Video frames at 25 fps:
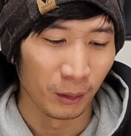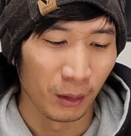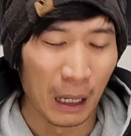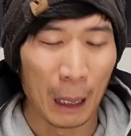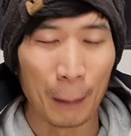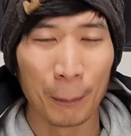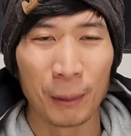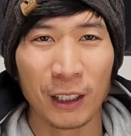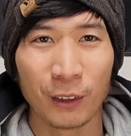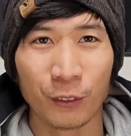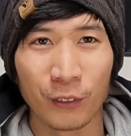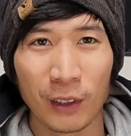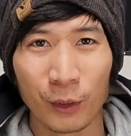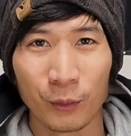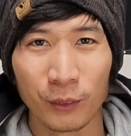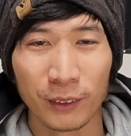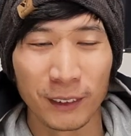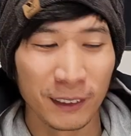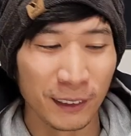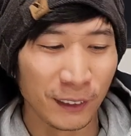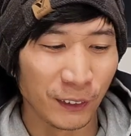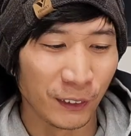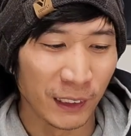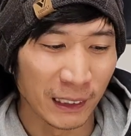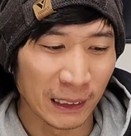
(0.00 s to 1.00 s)
I played around with
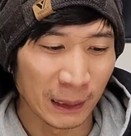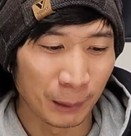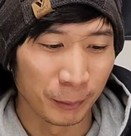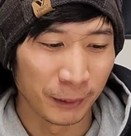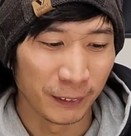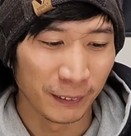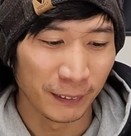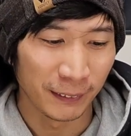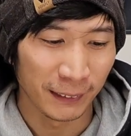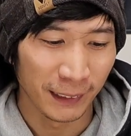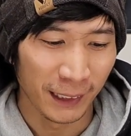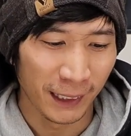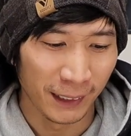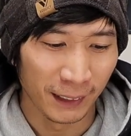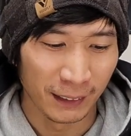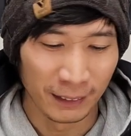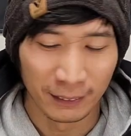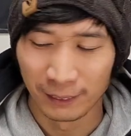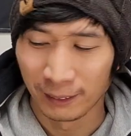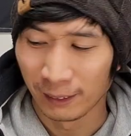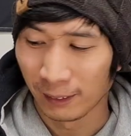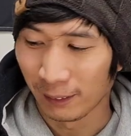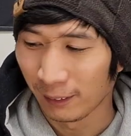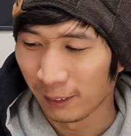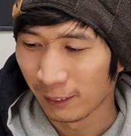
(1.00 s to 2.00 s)
the adjustments,
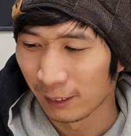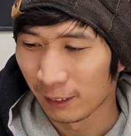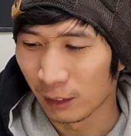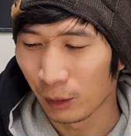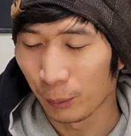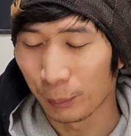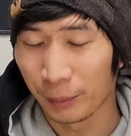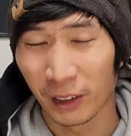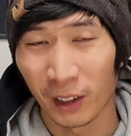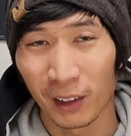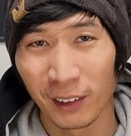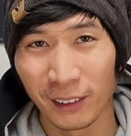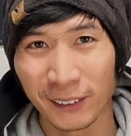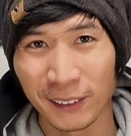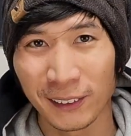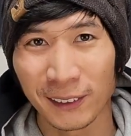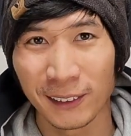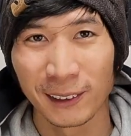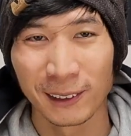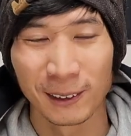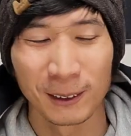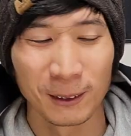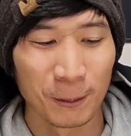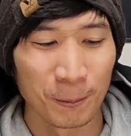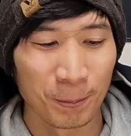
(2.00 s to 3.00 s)
and to be
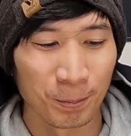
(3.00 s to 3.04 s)
honest,